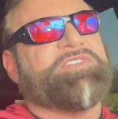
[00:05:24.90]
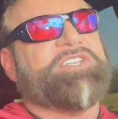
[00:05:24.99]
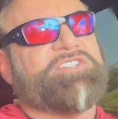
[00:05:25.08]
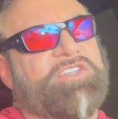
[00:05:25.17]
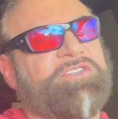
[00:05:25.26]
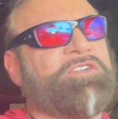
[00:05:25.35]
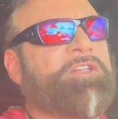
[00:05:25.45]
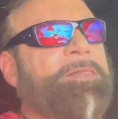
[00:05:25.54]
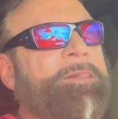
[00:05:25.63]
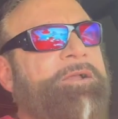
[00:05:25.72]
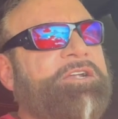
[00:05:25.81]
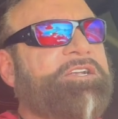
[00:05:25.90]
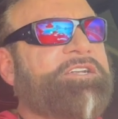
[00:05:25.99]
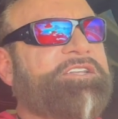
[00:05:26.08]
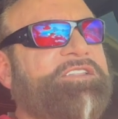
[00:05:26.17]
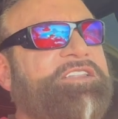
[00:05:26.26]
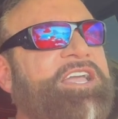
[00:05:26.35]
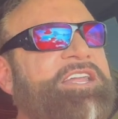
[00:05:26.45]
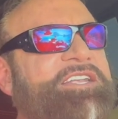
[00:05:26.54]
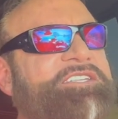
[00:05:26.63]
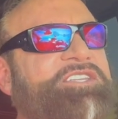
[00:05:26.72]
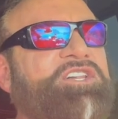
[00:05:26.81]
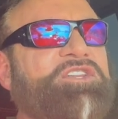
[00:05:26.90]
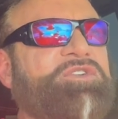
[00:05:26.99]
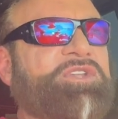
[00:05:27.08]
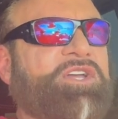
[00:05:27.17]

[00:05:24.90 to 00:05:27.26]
of each other. That is the glue